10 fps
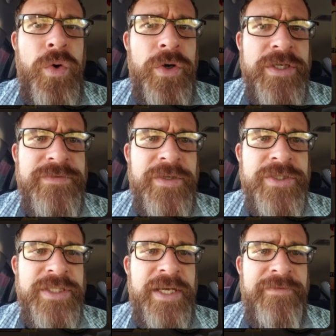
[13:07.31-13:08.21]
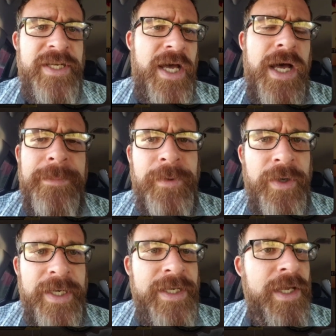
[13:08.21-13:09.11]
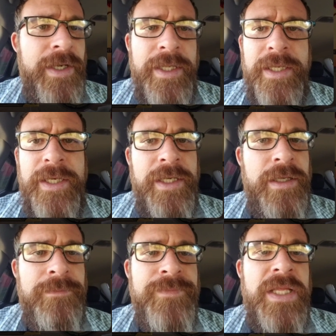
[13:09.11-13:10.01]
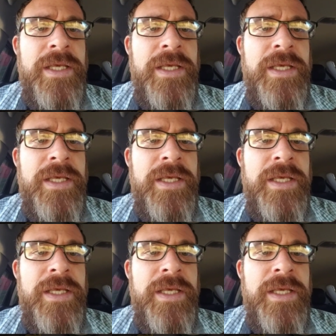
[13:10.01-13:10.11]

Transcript: orange version of it and upgrade. No.